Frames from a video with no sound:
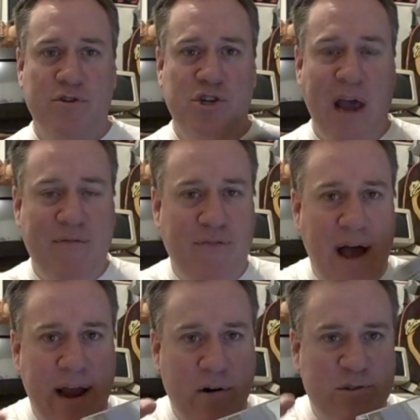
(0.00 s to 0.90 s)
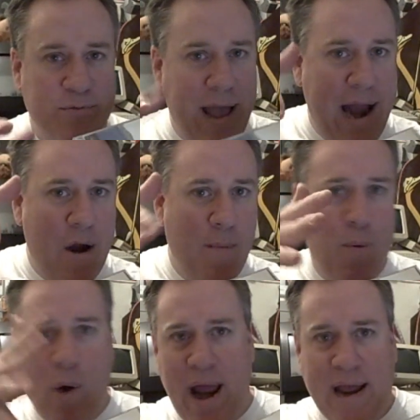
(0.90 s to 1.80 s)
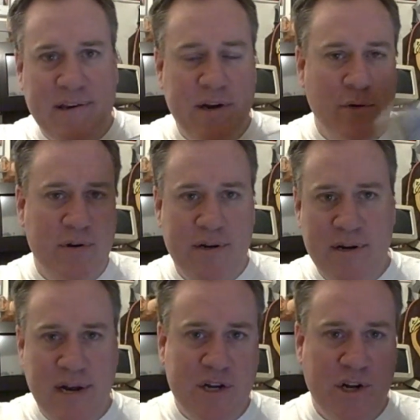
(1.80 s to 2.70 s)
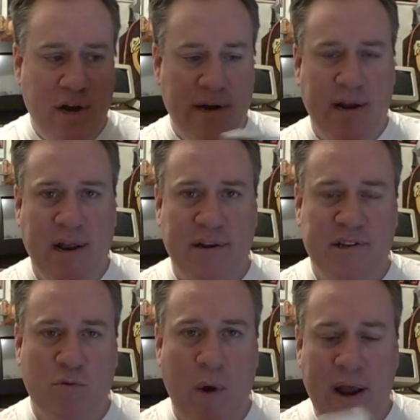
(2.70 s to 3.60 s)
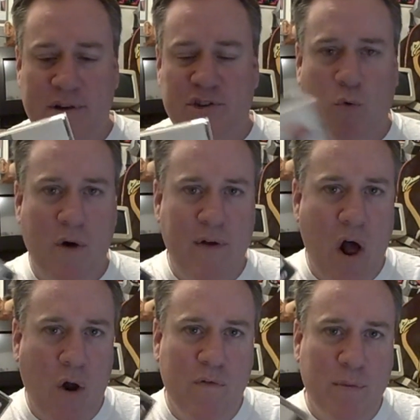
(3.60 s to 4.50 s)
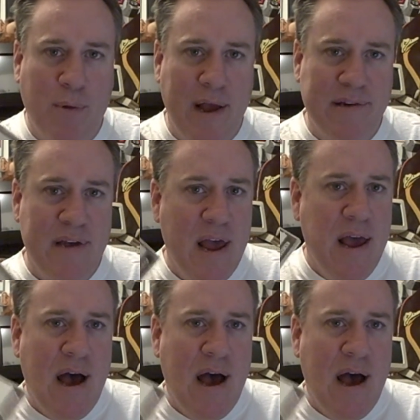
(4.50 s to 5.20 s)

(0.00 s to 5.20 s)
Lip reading: jet fighters with the air brakes, ditching and swaying and swerving all over the place.